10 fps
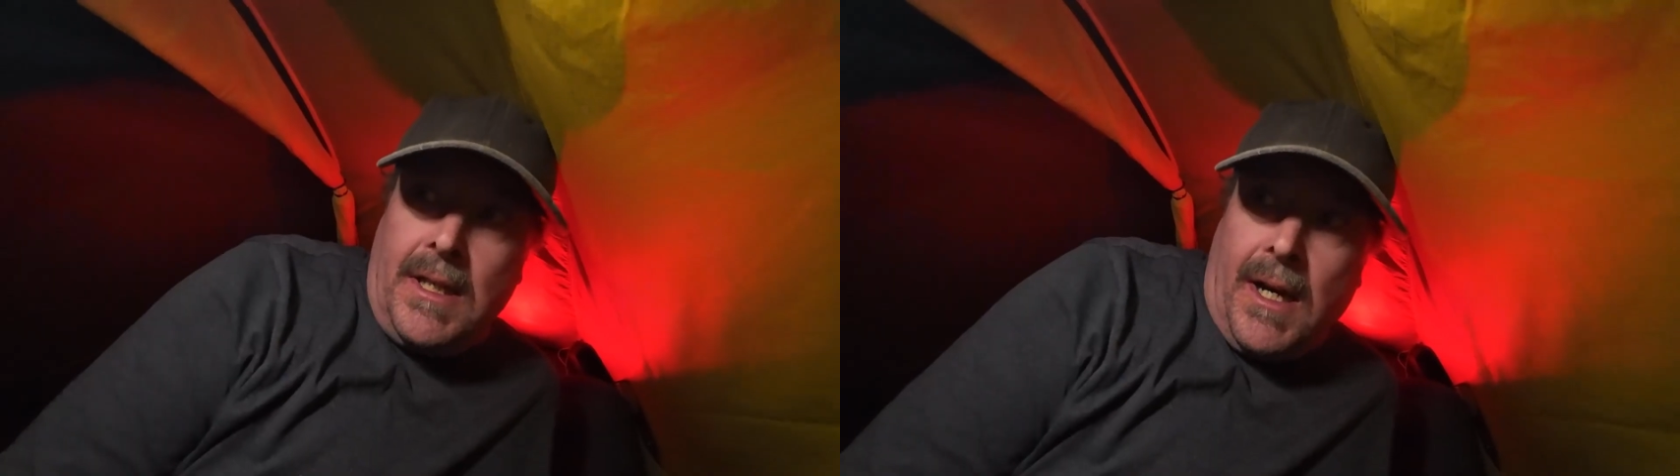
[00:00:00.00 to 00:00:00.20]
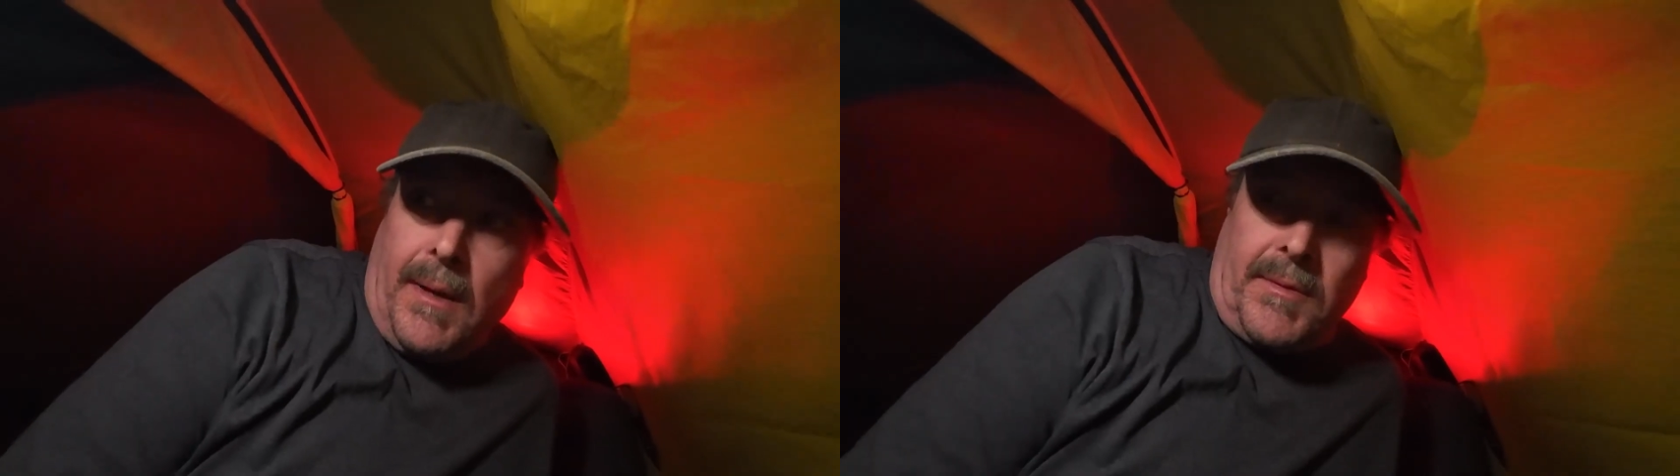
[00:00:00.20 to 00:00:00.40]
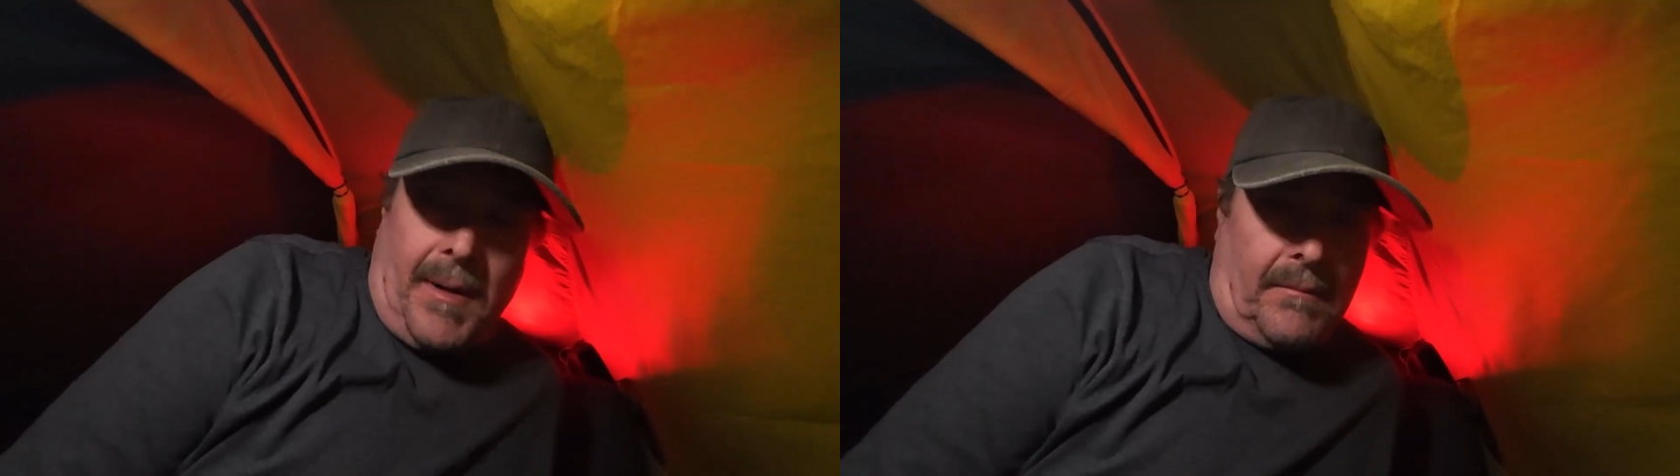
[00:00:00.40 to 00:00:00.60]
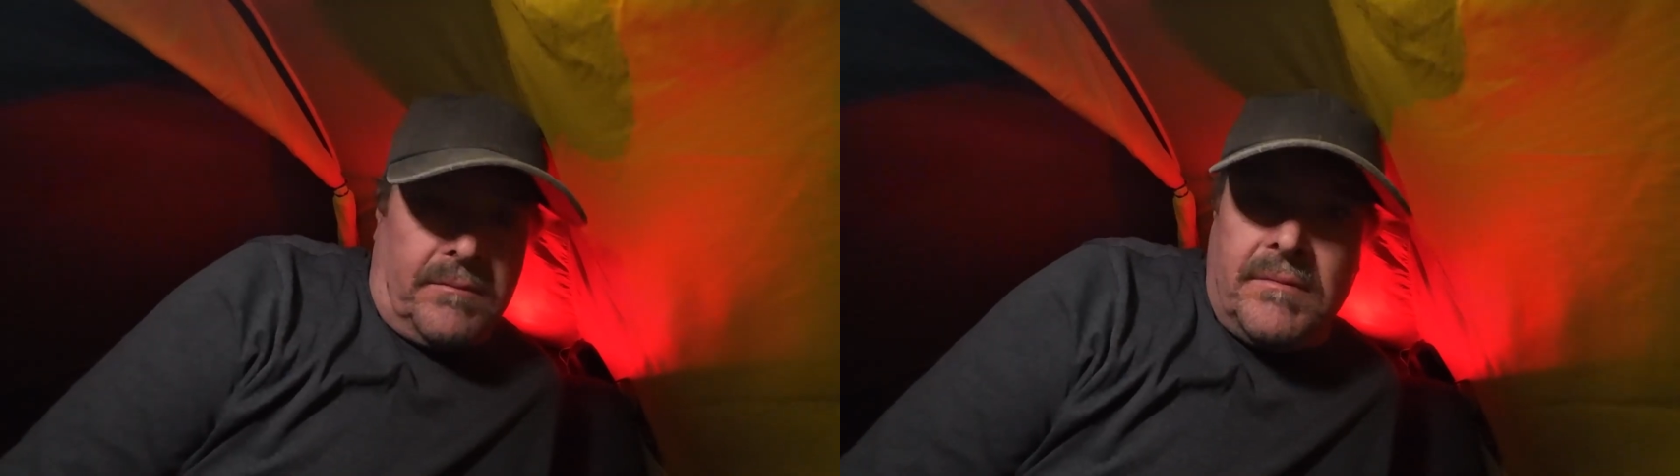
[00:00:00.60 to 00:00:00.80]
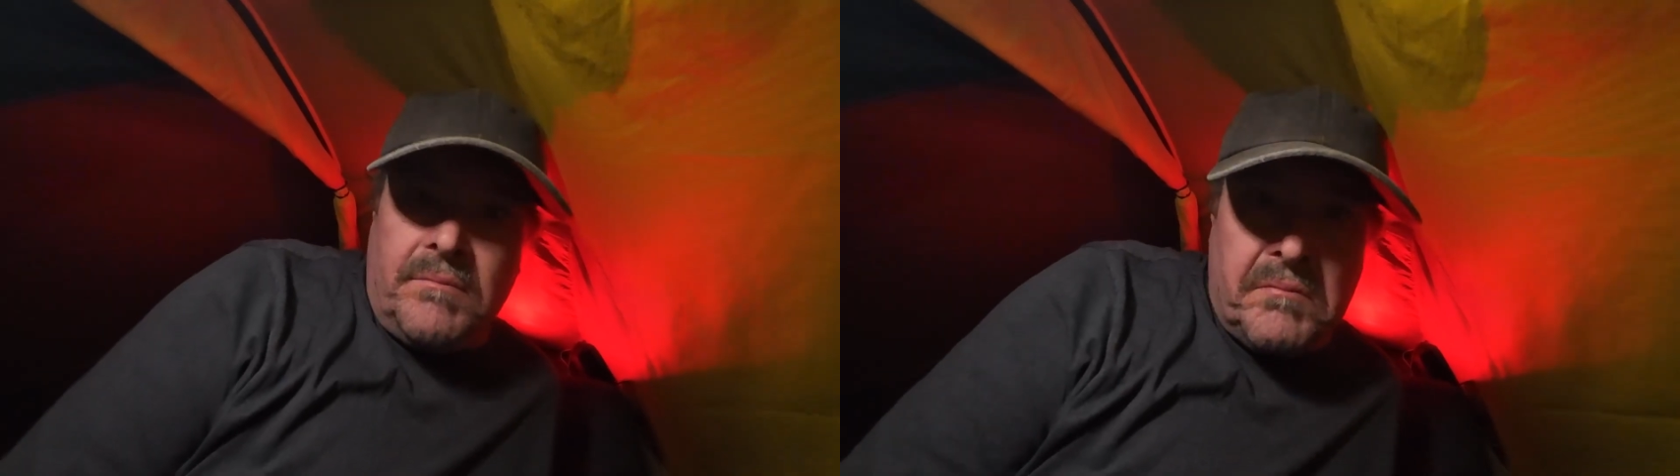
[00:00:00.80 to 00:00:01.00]
up to about
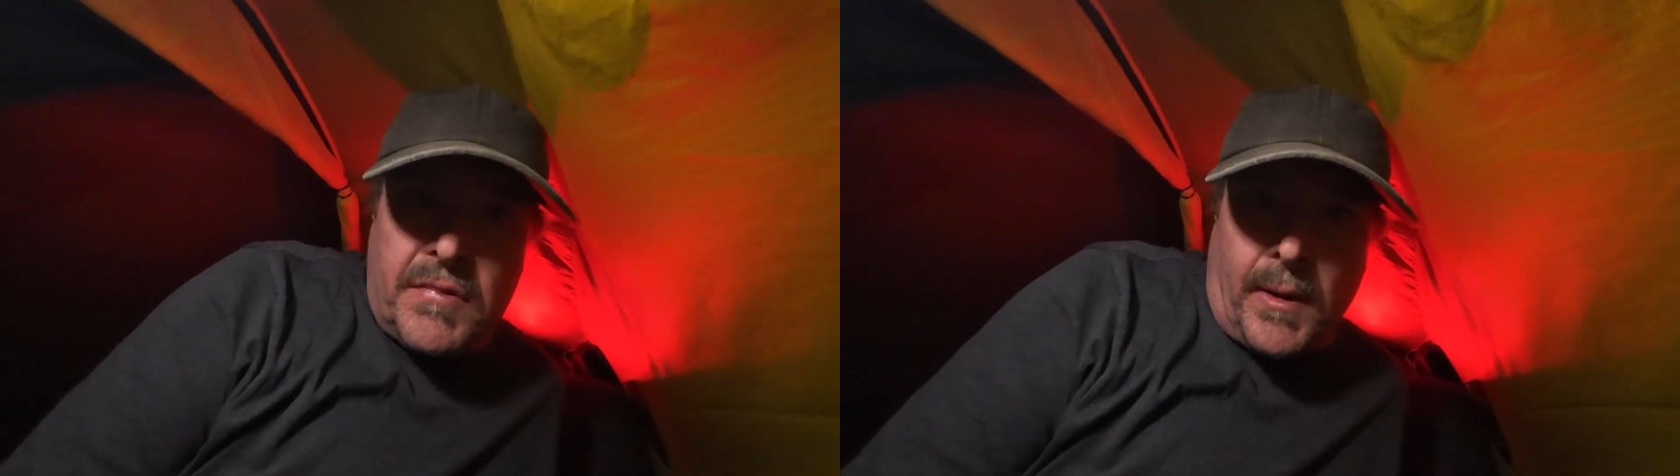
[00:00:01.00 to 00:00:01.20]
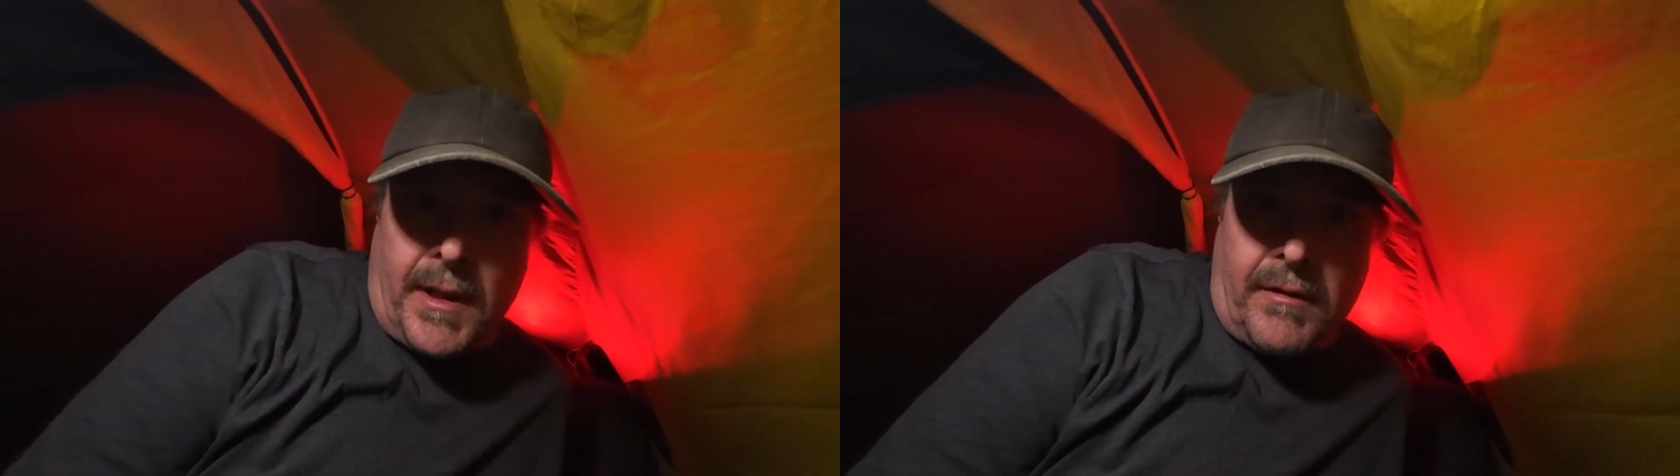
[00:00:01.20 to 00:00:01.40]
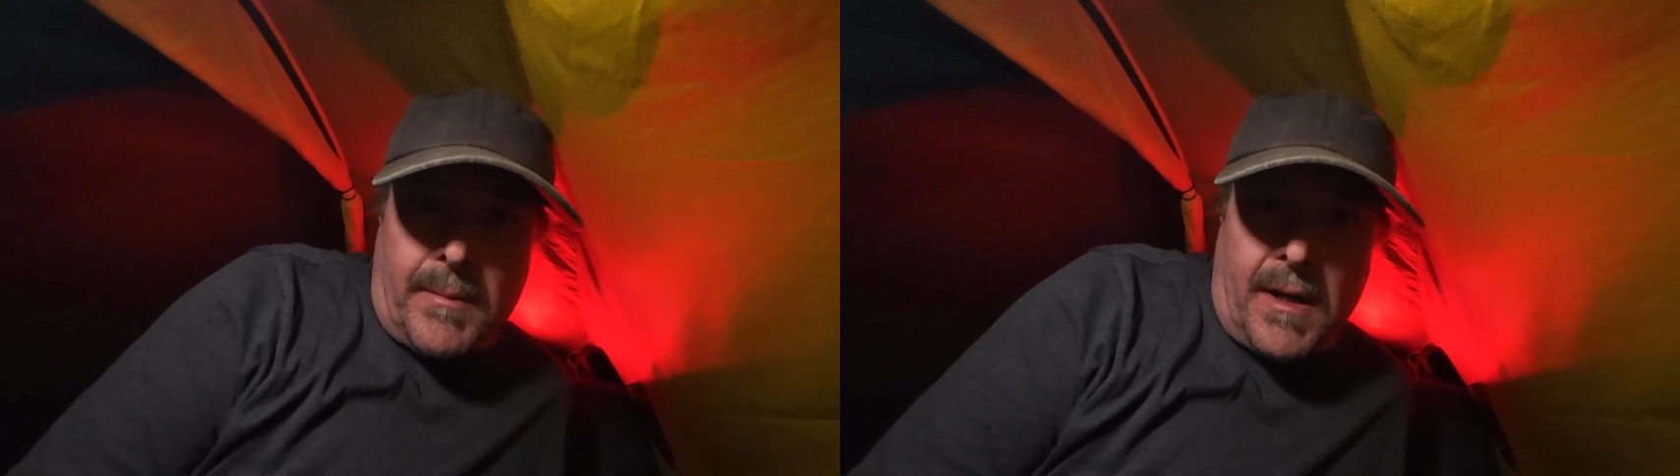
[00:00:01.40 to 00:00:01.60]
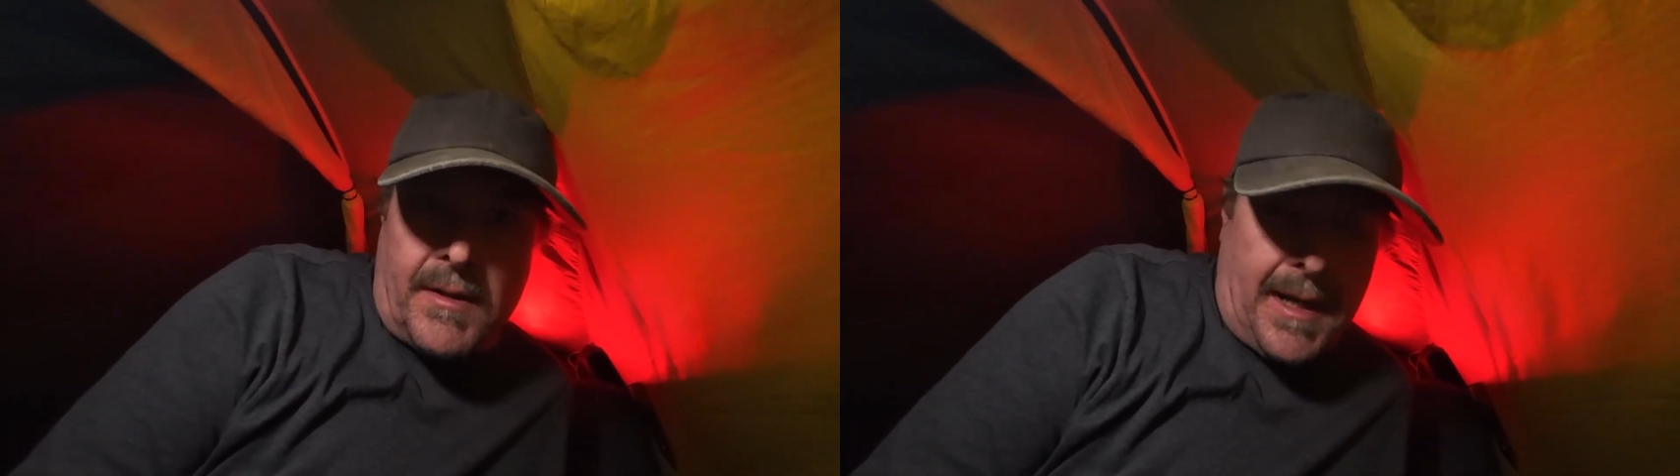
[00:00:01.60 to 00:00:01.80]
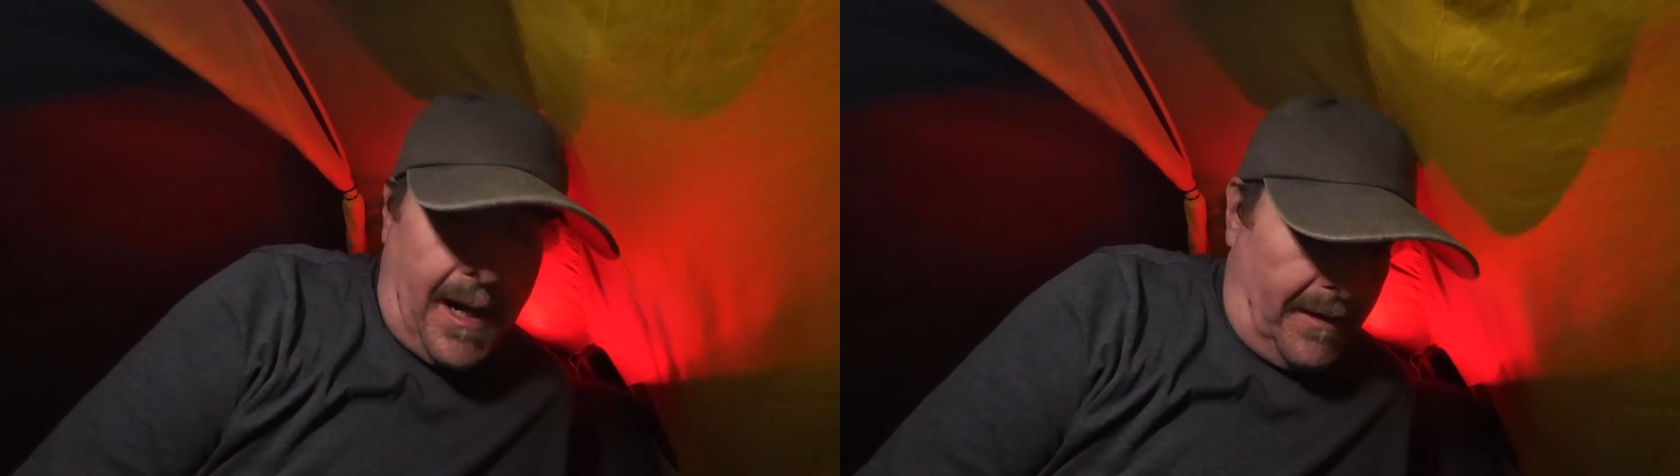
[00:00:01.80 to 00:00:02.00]
23
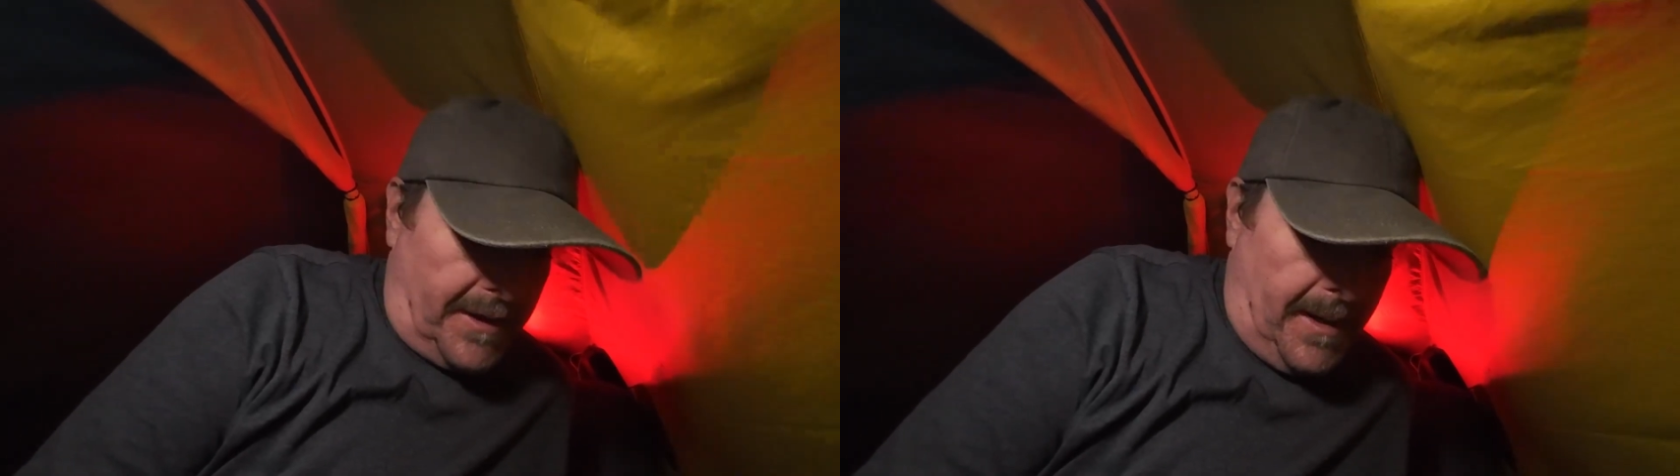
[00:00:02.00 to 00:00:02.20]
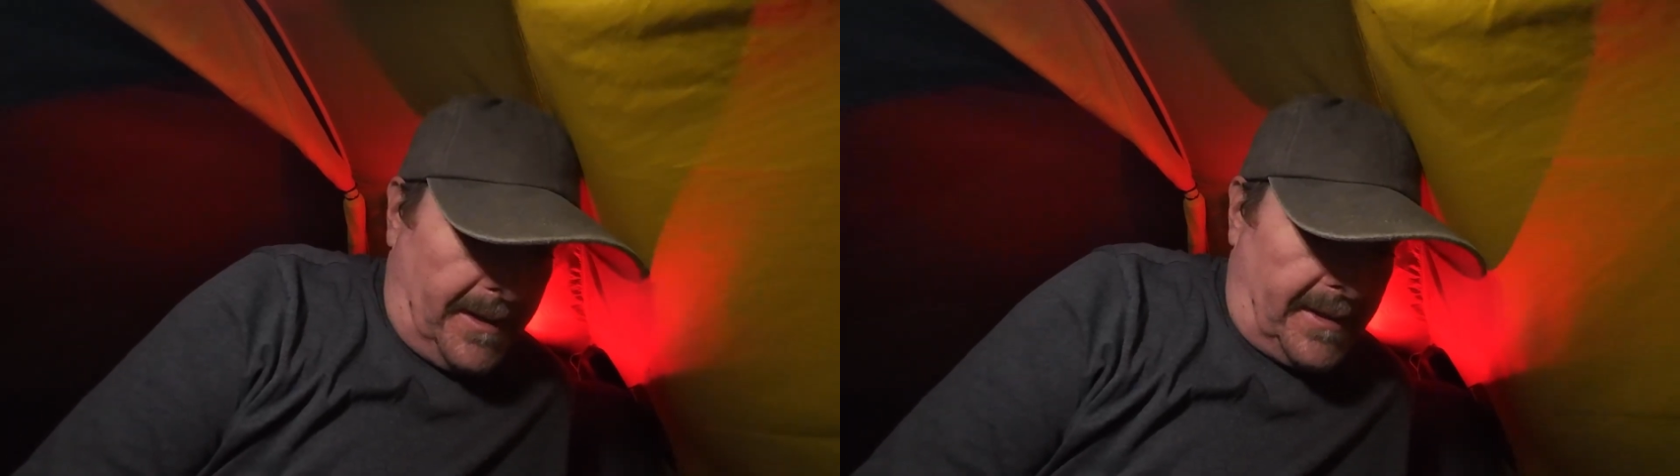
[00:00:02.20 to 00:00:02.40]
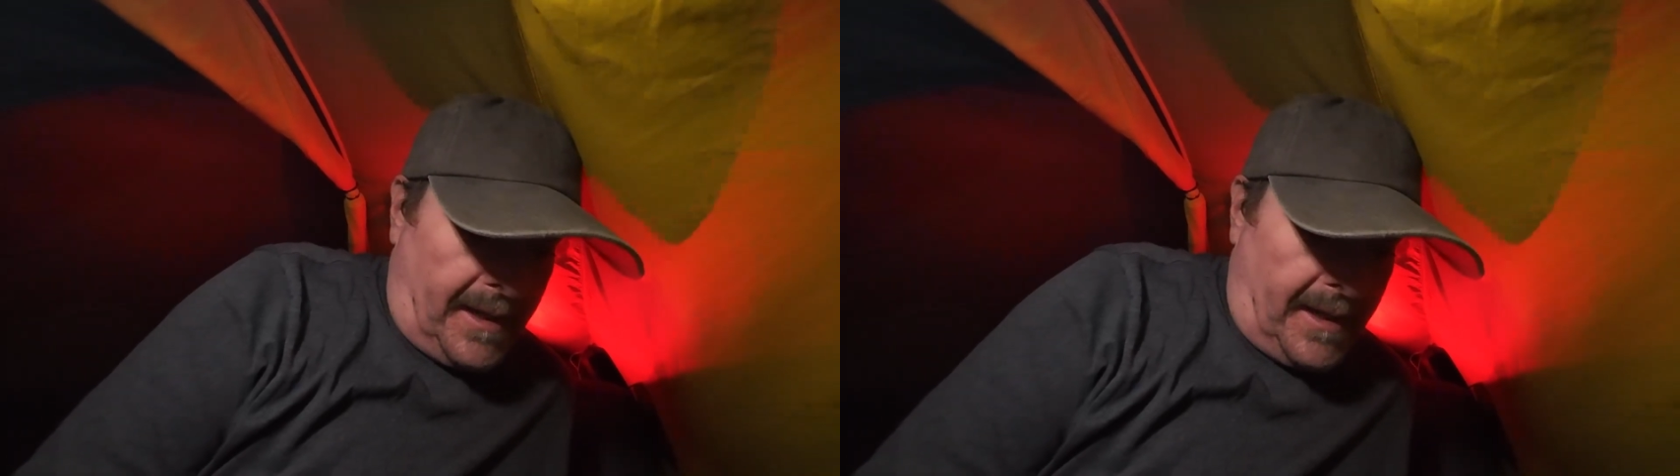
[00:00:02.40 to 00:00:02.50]
miles an hour, and it's meant to